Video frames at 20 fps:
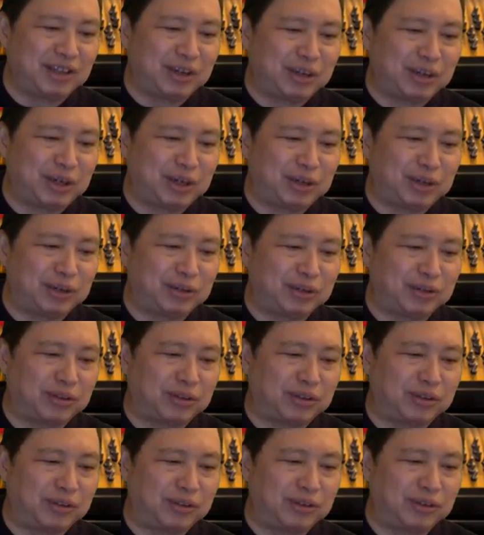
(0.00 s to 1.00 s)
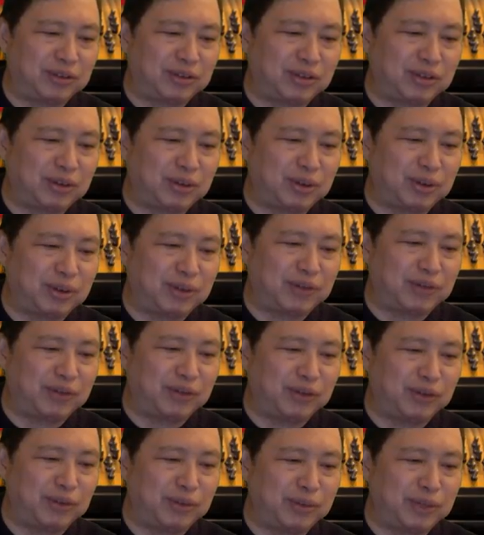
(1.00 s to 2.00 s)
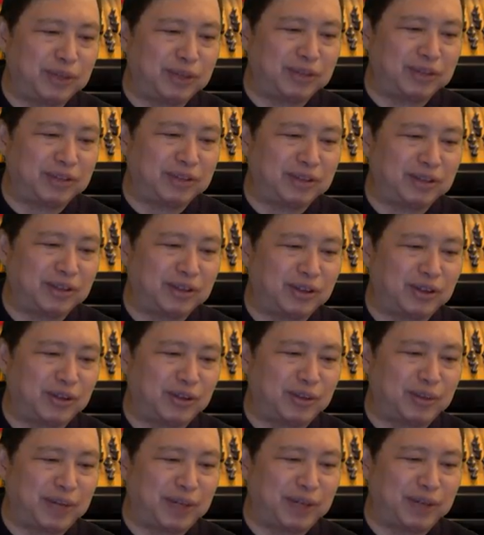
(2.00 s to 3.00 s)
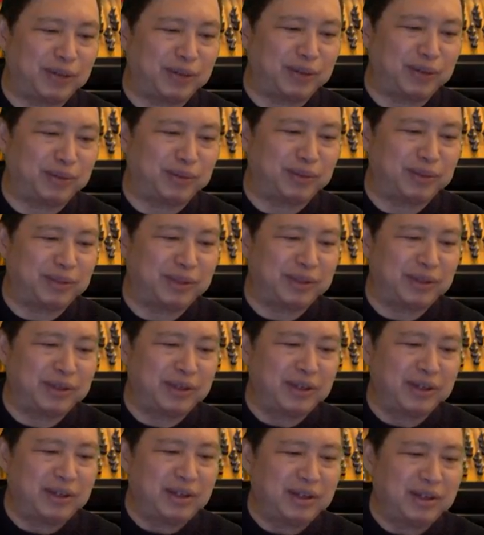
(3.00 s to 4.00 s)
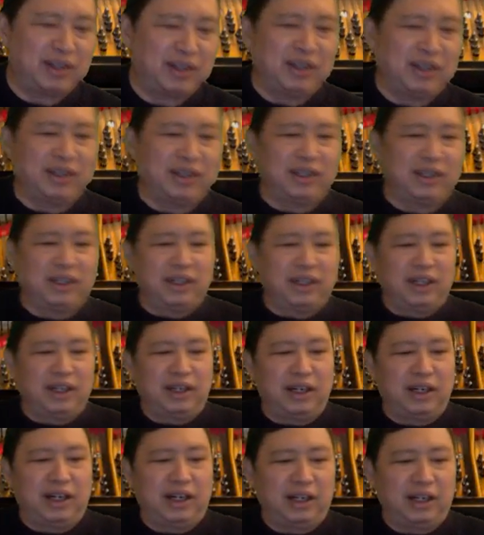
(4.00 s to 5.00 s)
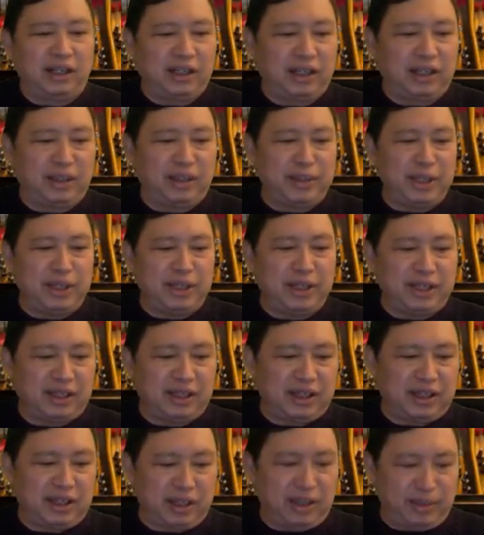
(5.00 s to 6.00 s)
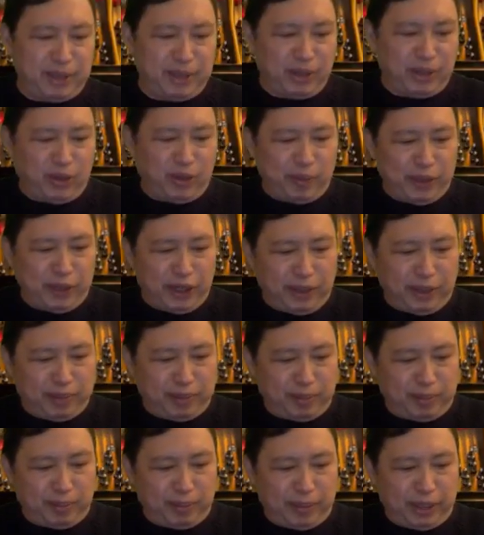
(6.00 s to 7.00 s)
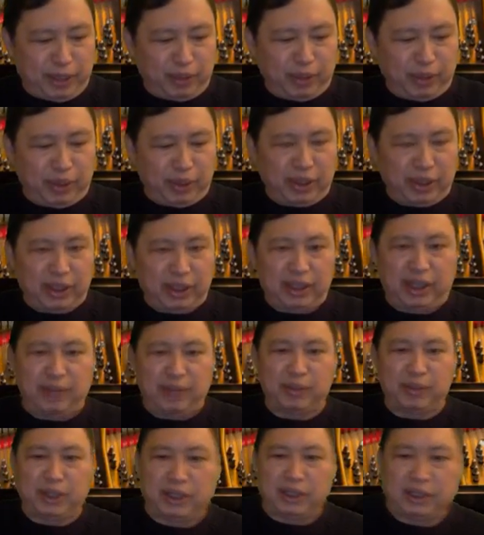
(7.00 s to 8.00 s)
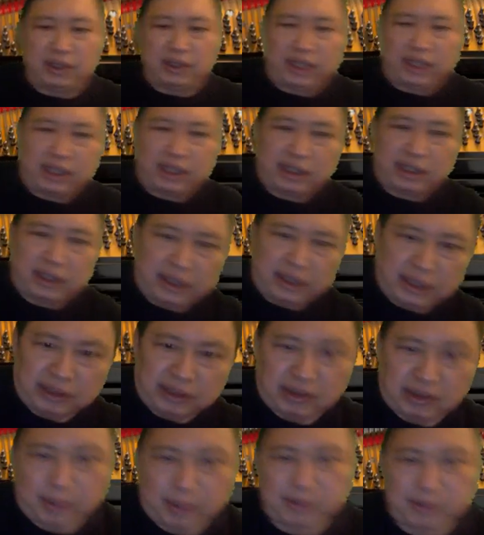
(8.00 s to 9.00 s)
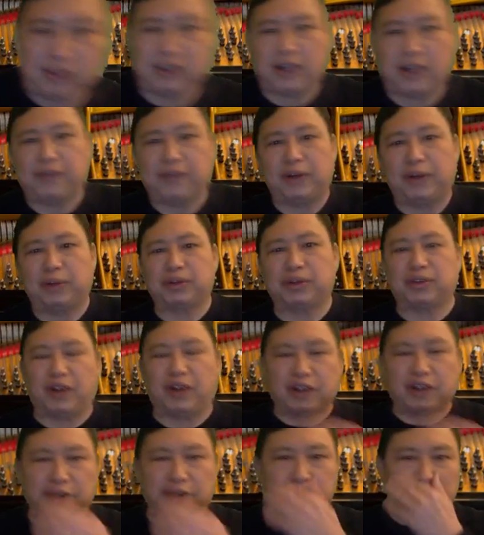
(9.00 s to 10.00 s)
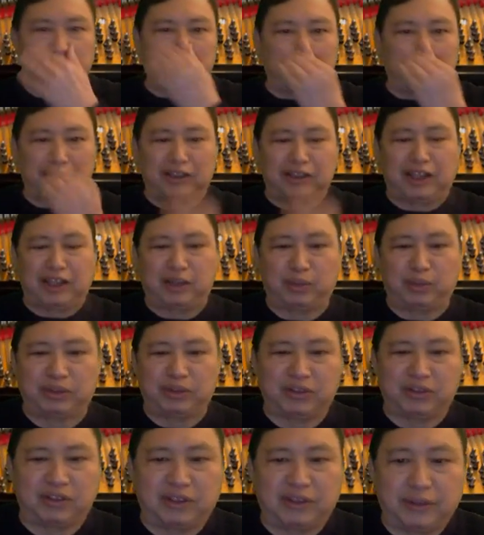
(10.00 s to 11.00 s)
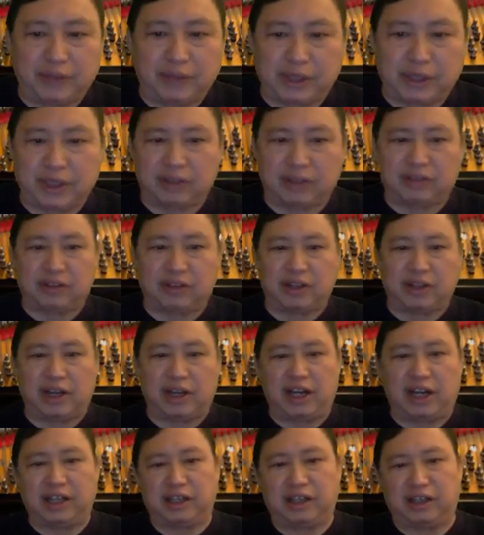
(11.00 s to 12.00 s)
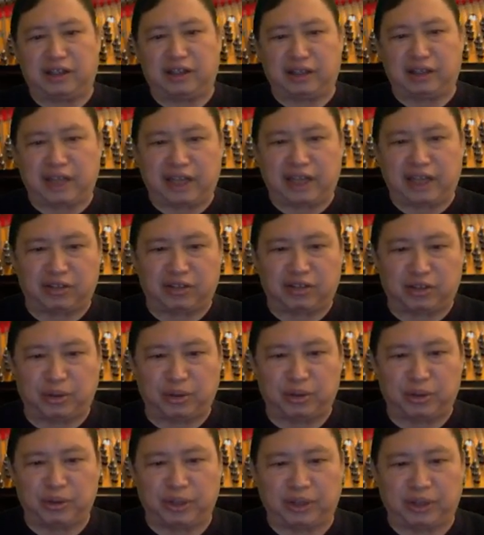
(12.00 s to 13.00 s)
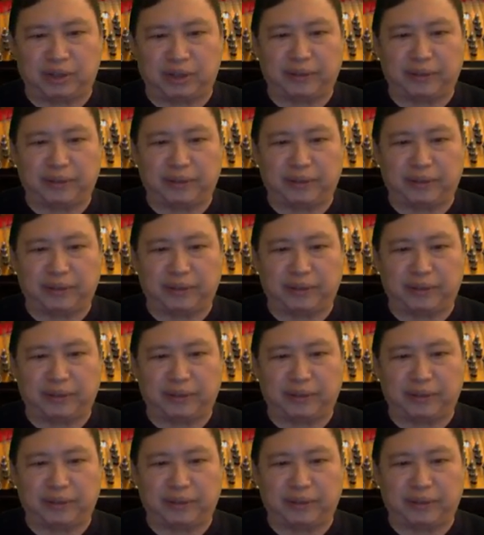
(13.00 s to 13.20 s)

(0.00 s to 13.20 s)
on Cernovich show a few minutes ago. By whom? Let me open up. By the way, I'm gonna some of the stuff I was talking about last night with certificates. I can kind of show you here